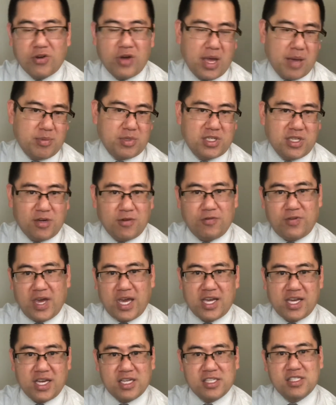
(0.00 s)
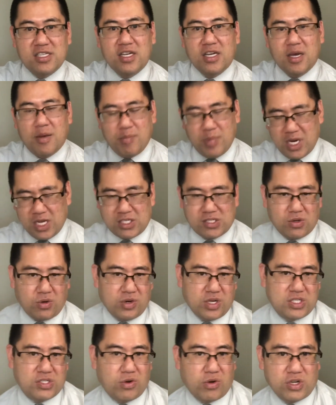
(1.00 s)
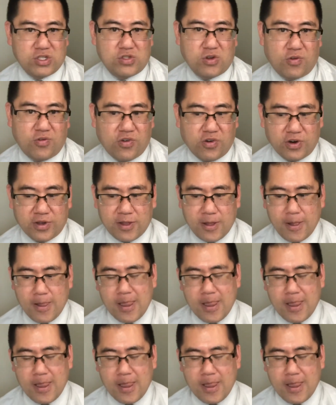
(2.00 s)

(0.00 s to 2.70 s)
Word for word: Edmonton, Vegas, Minnesota, so on and so forth.